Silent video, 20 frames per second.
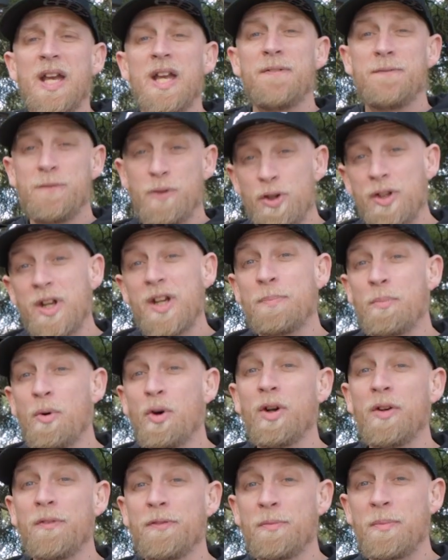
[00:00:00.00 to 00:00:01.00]
If you need
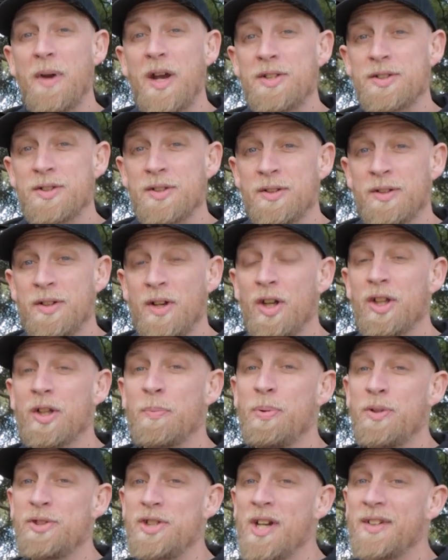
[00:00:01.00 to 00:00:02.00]
more information on the
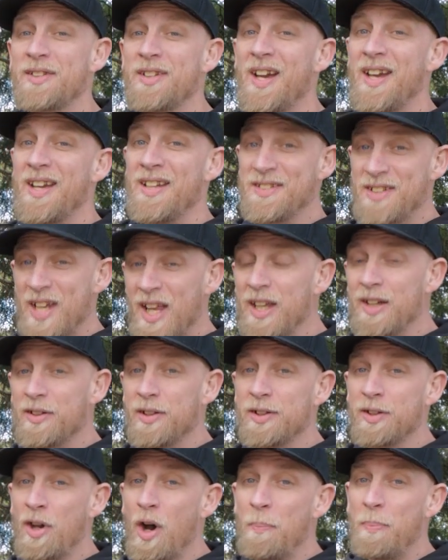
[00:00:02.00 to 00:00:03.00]
Projecta
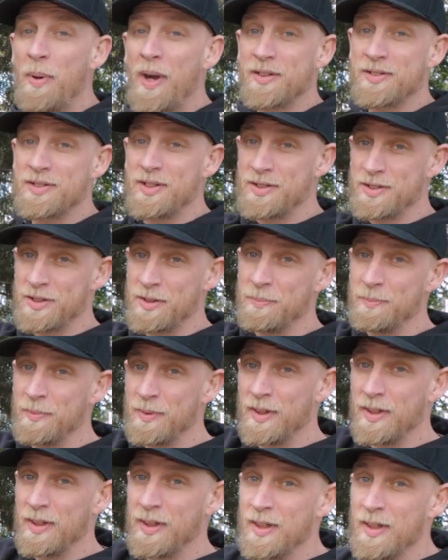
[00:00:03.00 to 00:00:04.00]
IntelliGrid Compact system,
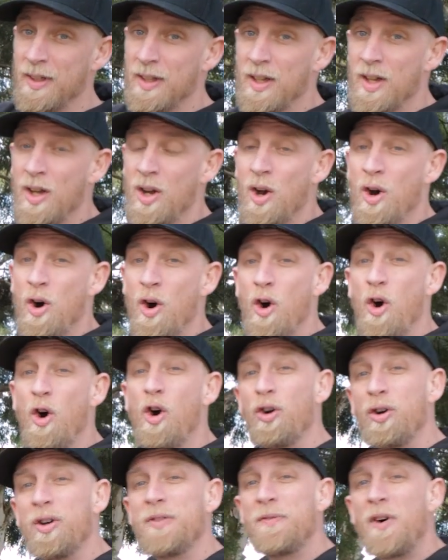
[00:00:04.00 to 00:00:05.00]

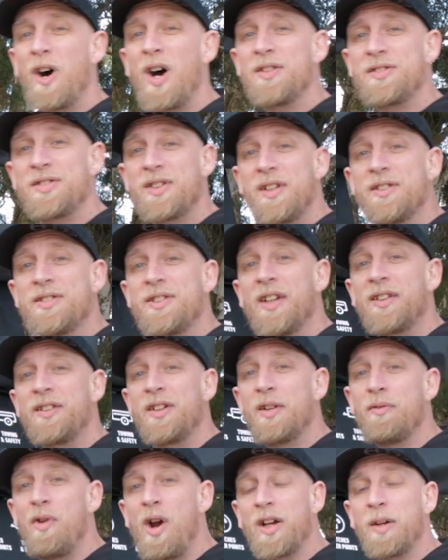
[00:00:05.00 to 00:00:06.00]
or advice in
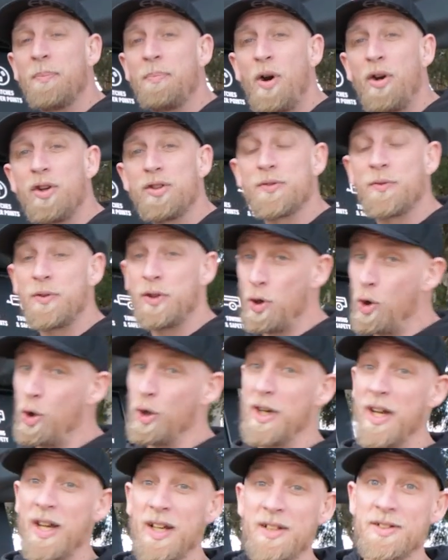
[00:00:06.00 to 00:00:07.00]
selecting the right components for
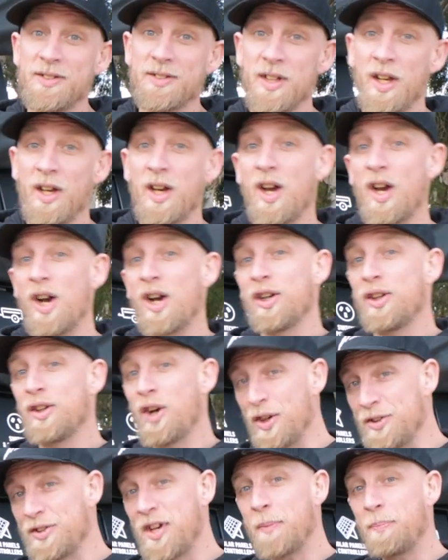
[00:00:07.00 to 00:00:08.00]
your needs,
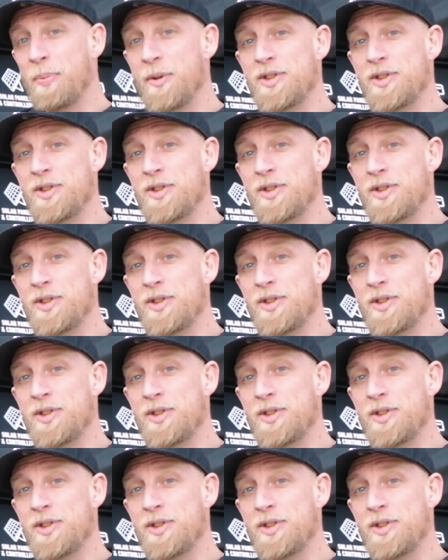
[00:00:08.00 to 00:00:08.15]
contact